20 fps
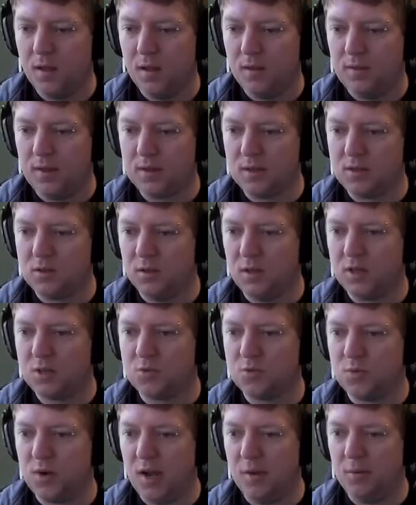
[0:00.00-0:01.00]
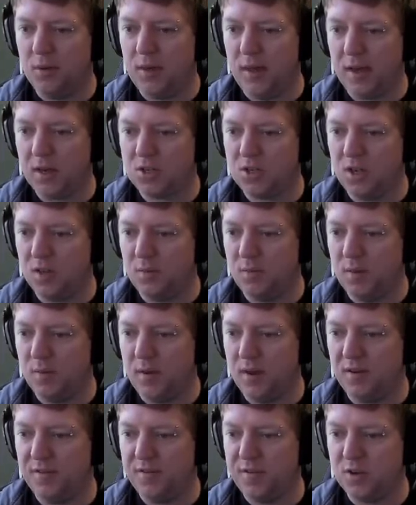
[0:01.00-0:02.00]
This road will actually be
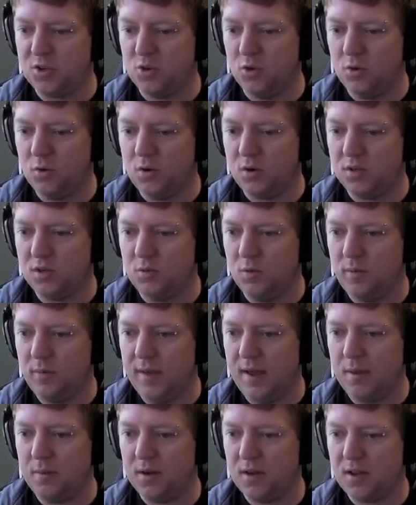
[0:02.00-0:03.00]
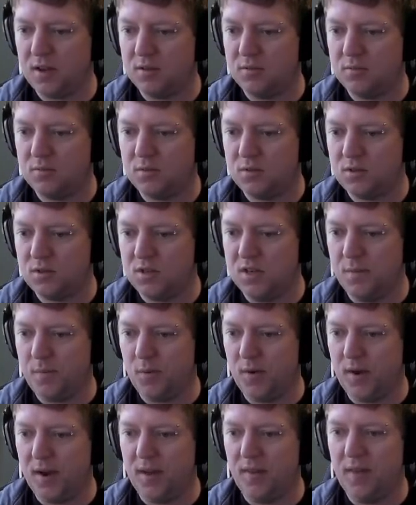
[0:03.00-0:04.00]
beneficial because it will be able to snip
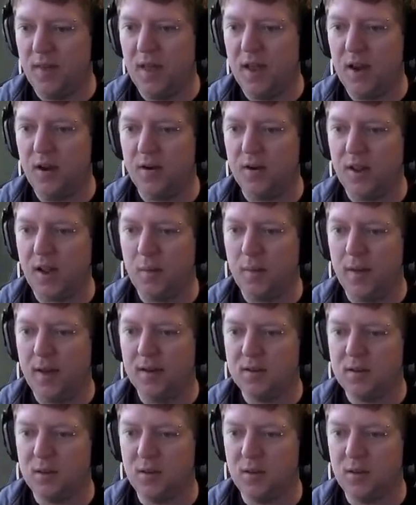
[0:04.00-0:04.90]
around there and come out to